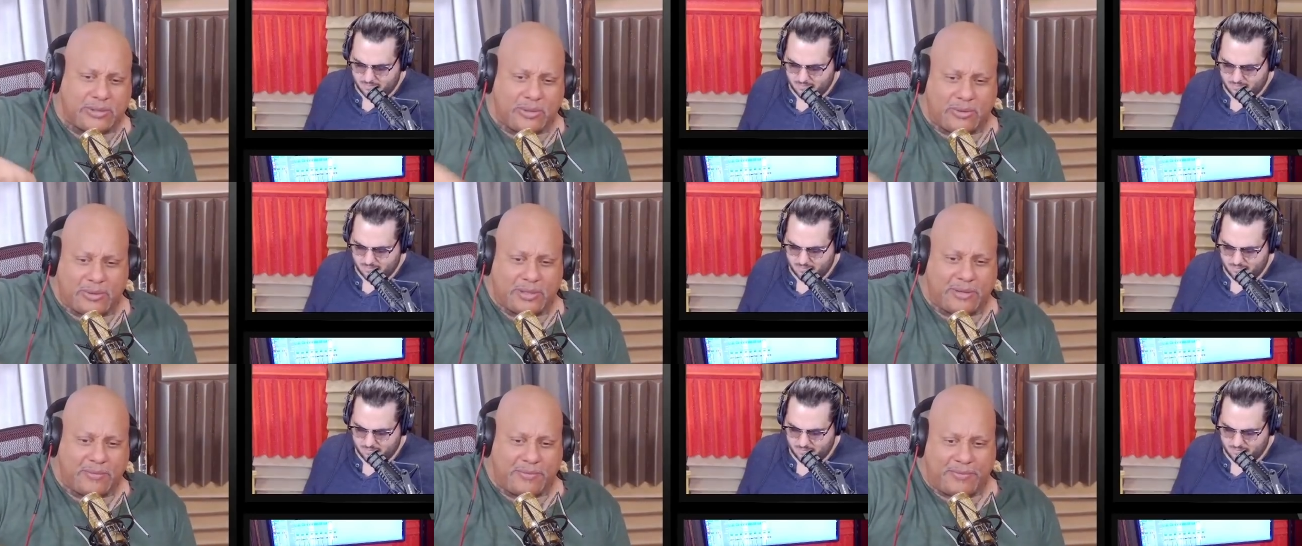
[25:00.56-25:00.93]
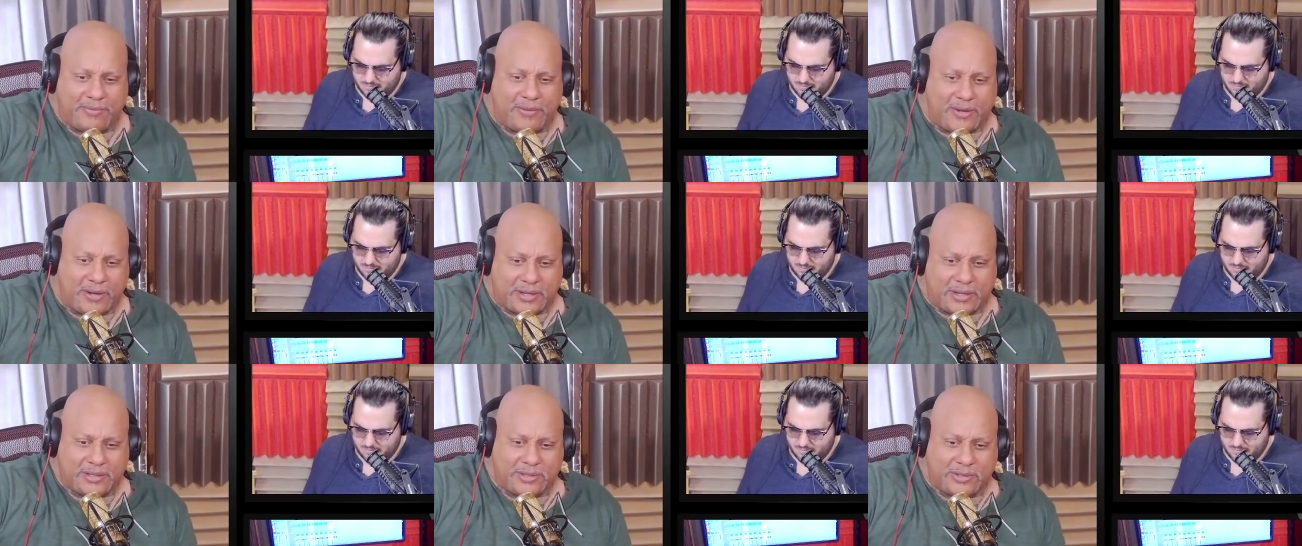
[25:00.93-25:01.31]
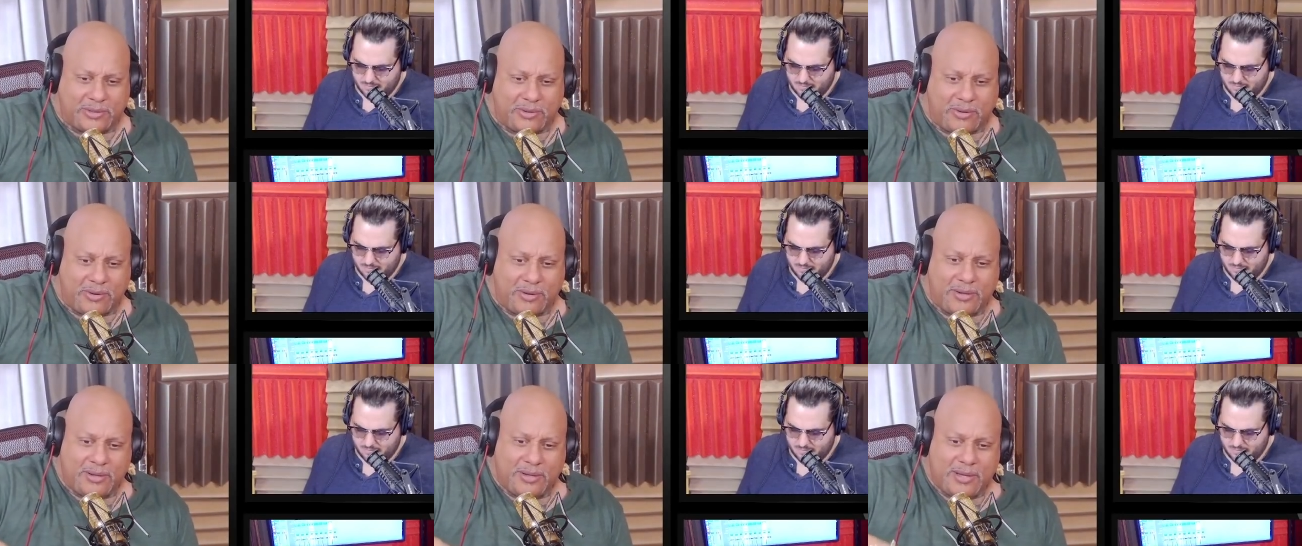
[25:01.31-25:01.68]
Speaker 1: door.
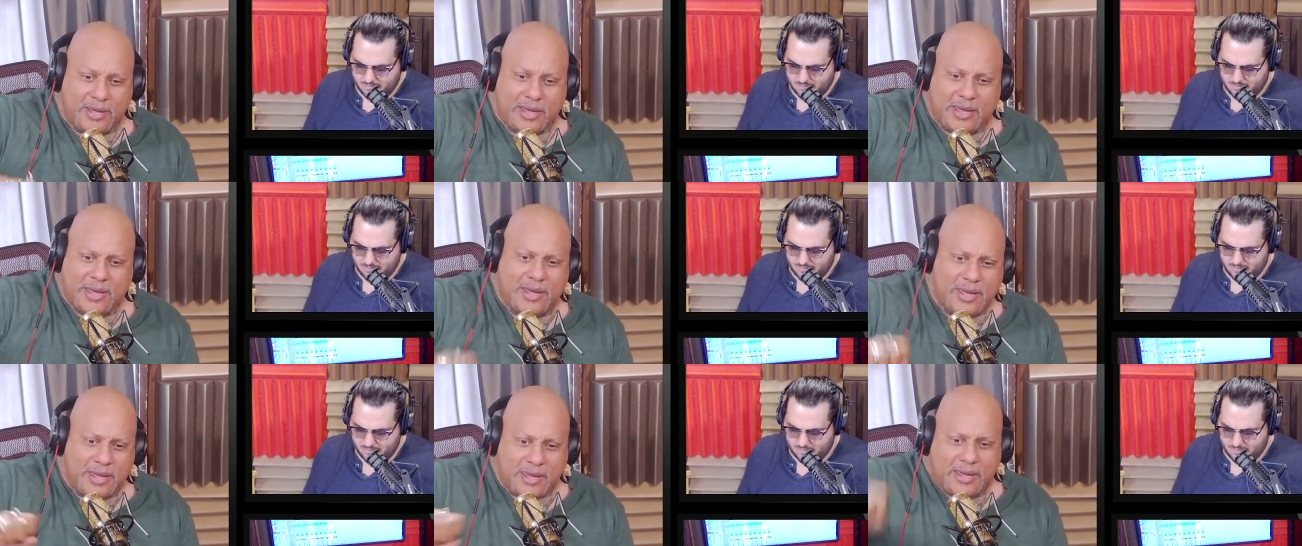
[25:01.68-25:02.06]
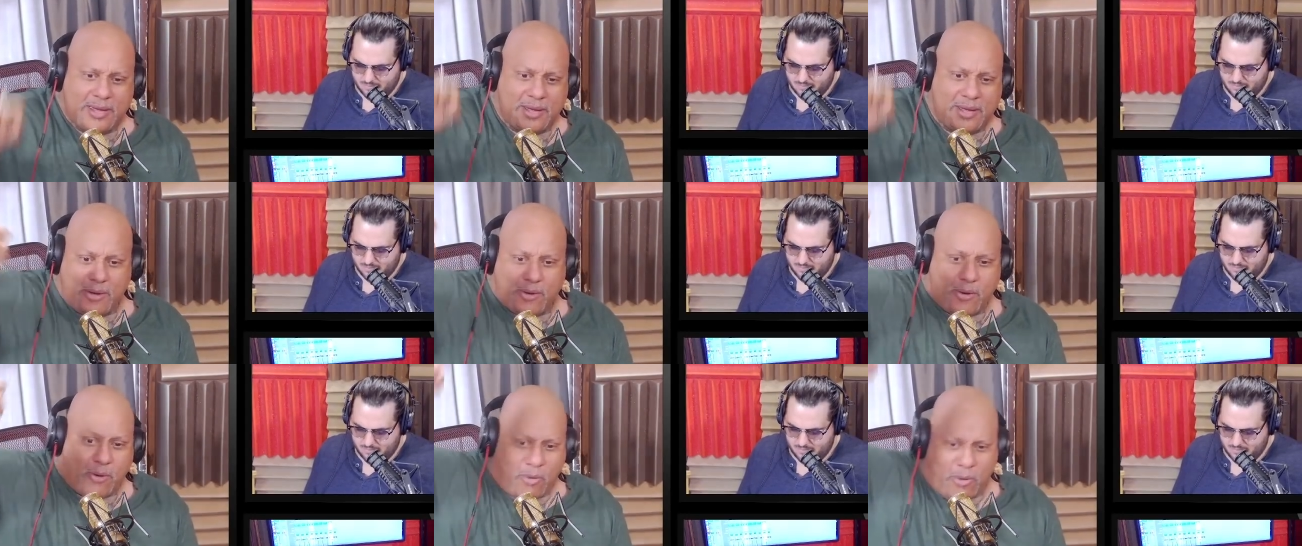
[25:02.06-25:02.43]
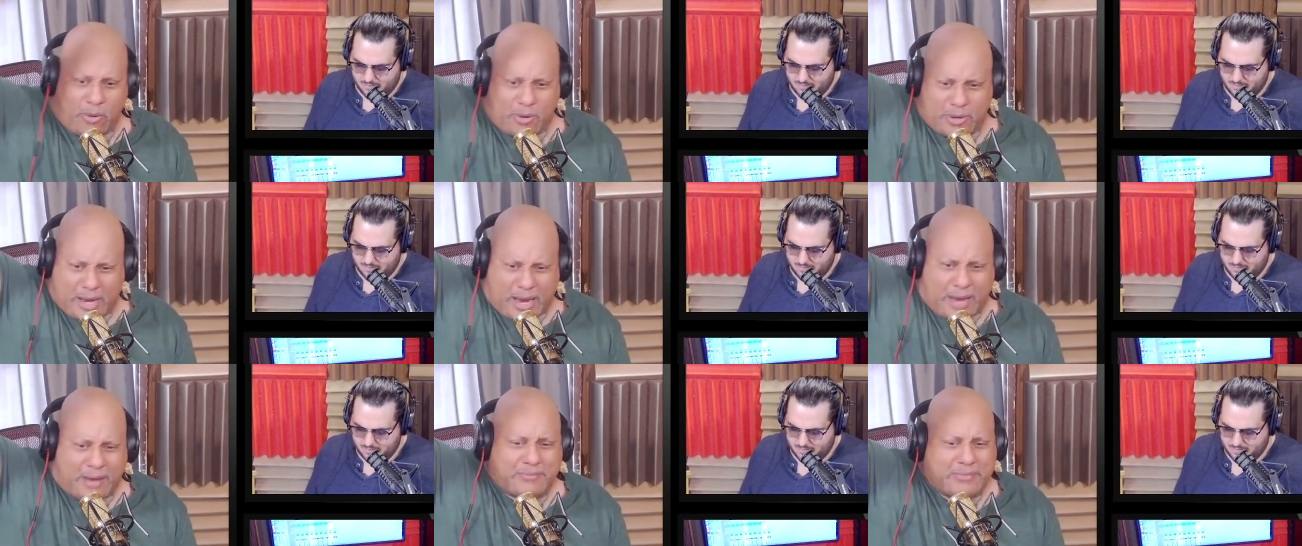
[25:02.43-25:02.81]
All, I've never,
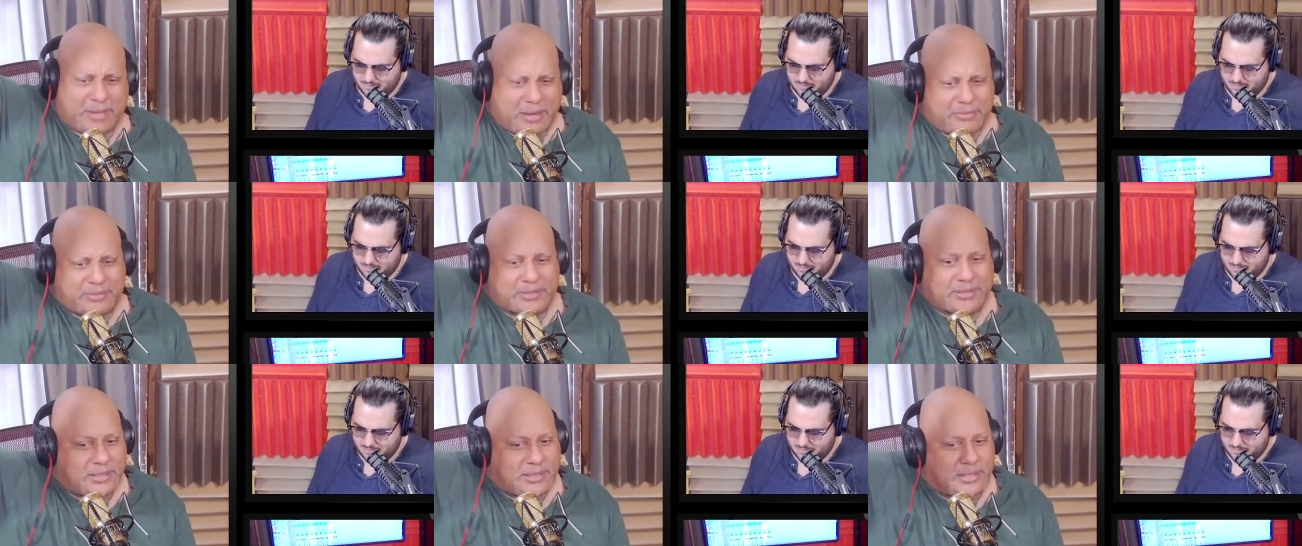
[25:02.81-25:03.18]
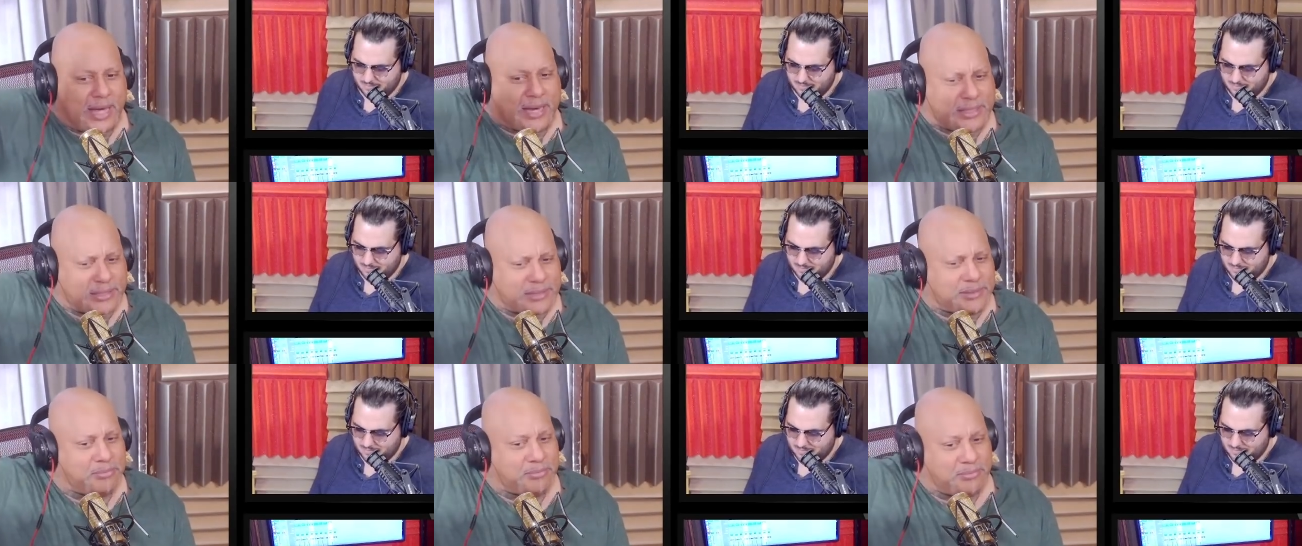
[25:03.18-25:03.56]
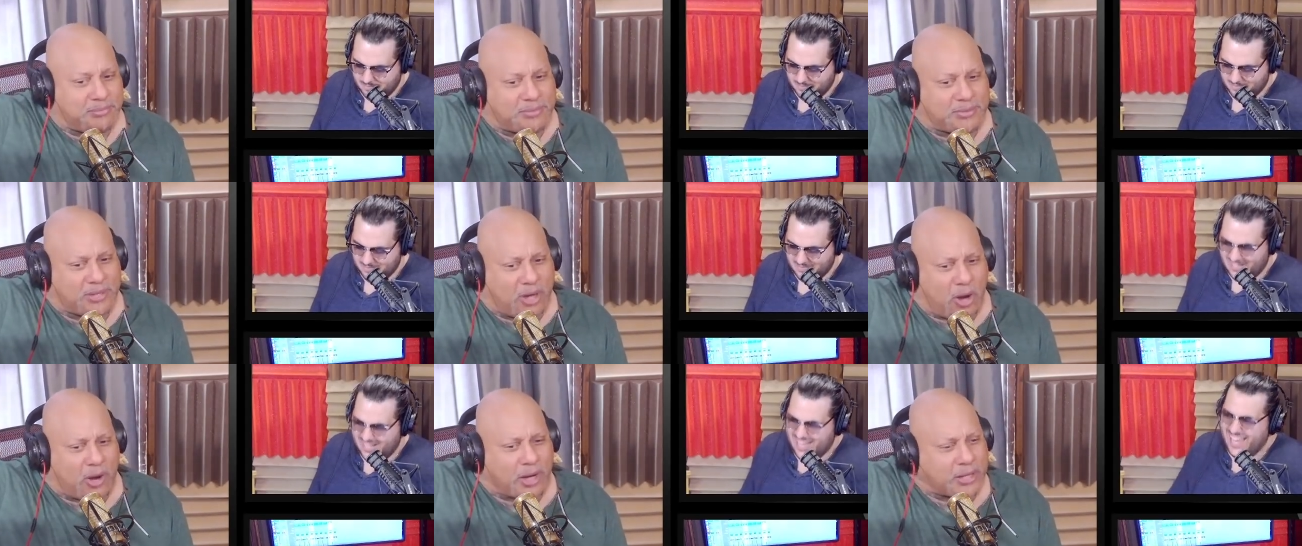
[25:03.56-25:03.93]
like some cartoon shit.